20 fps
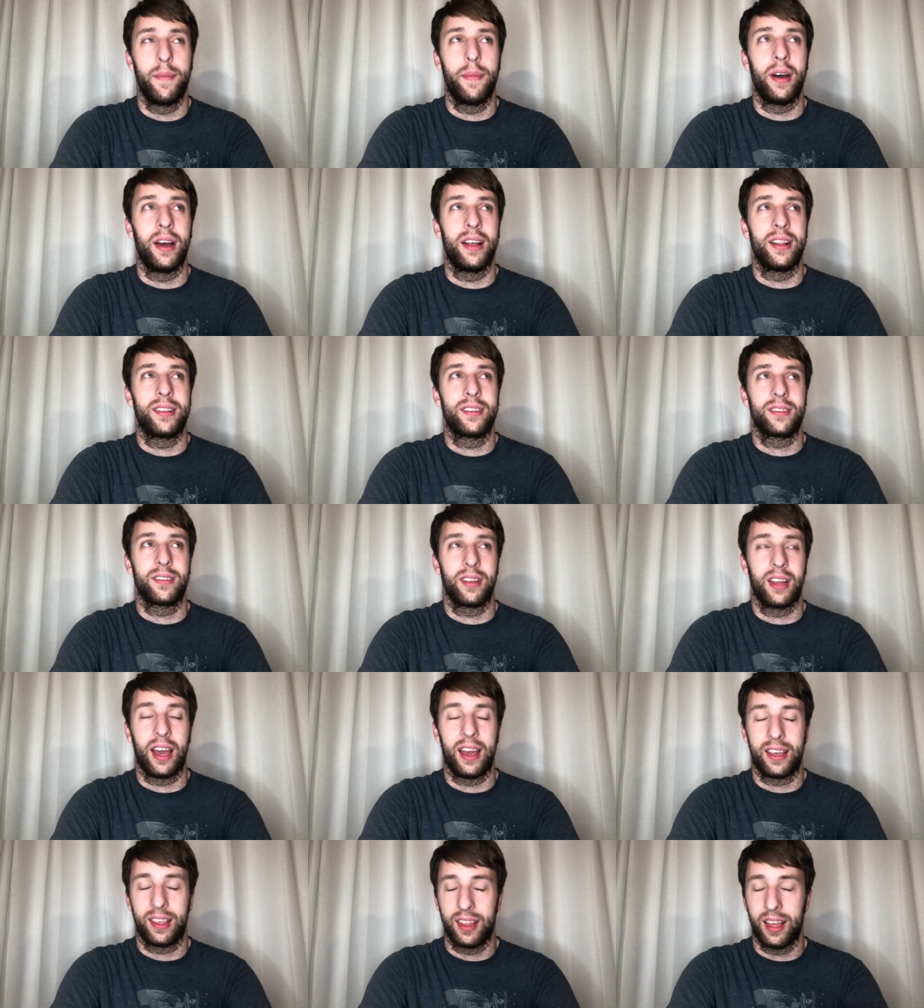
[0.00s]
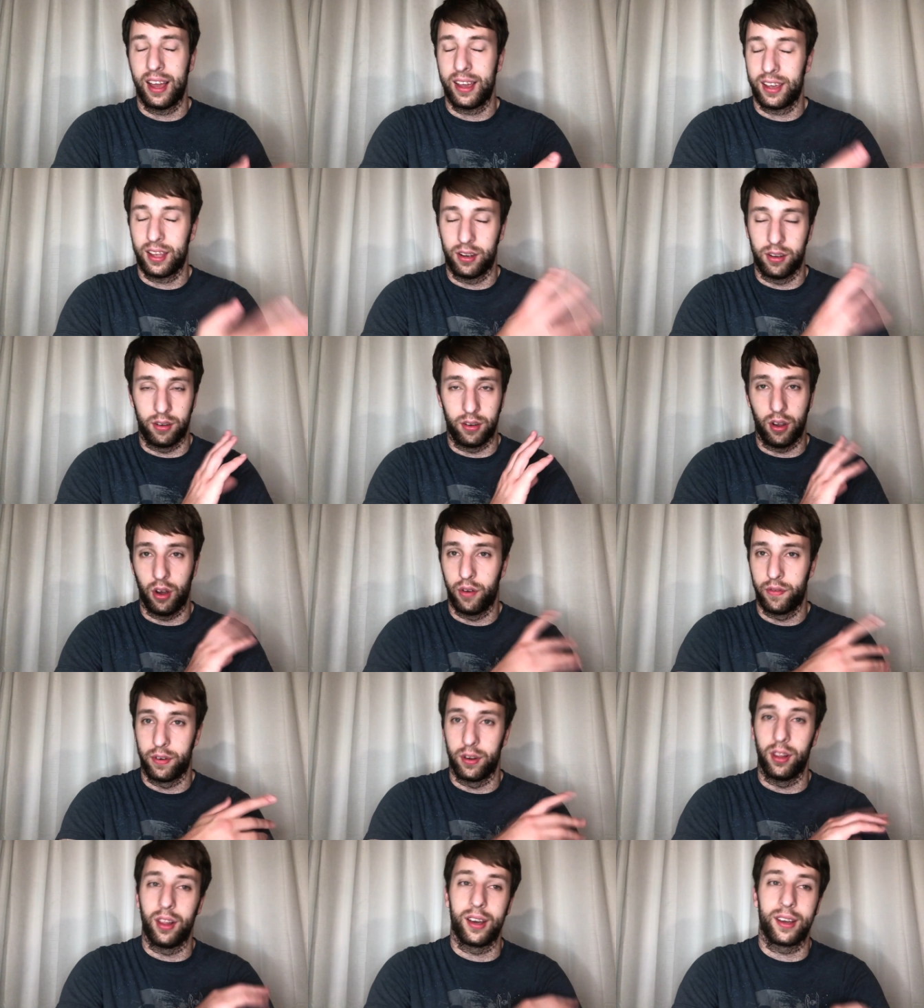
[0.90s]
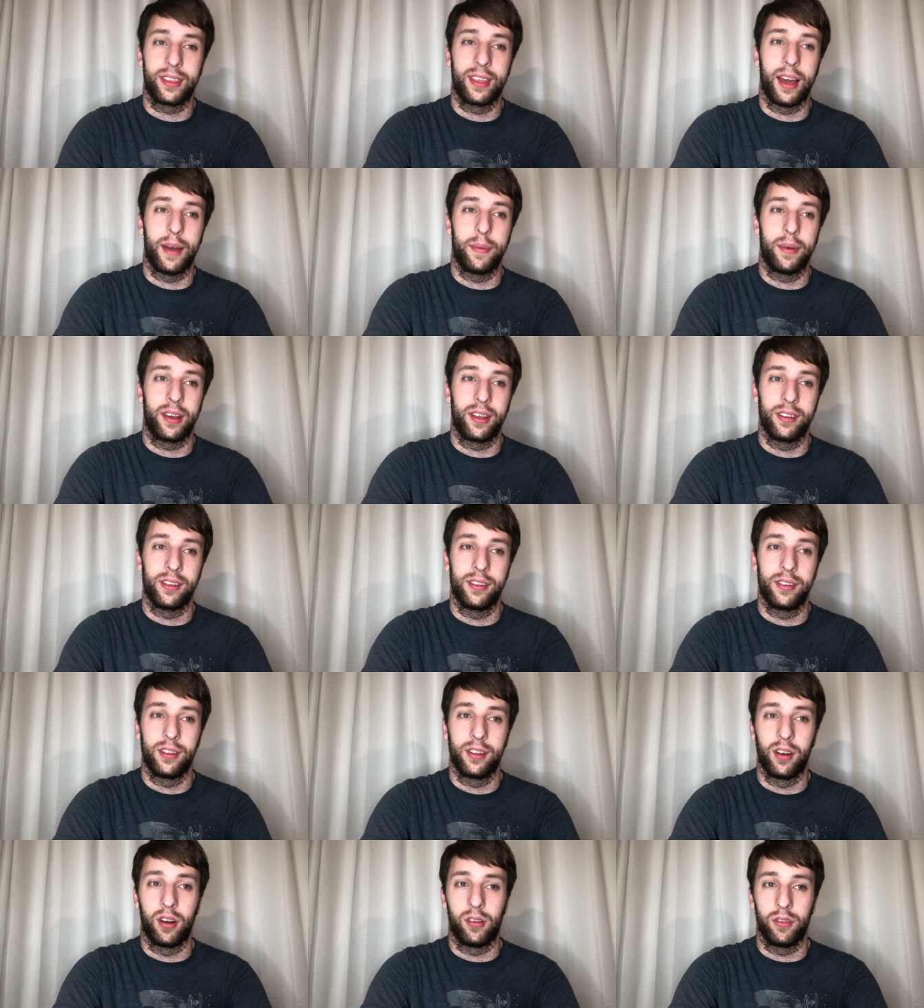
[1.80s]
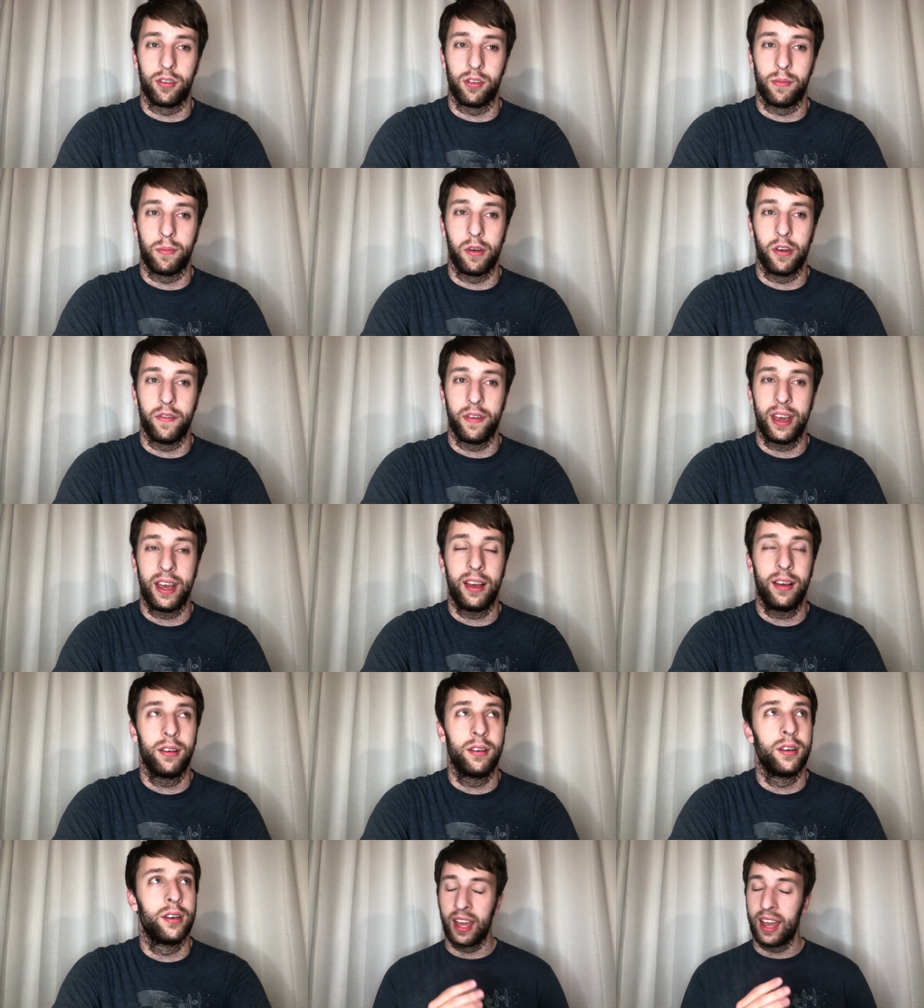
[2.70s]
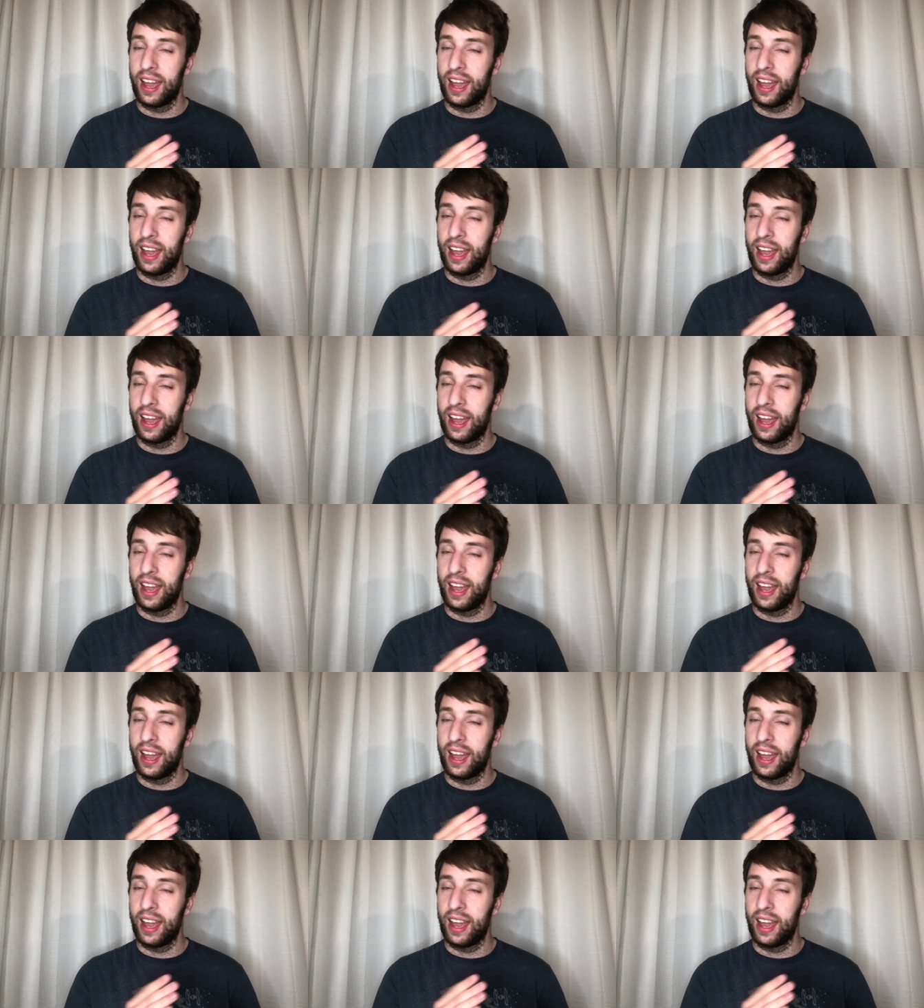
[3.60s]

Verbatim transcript: but I, I can overlook that because it's an older movie.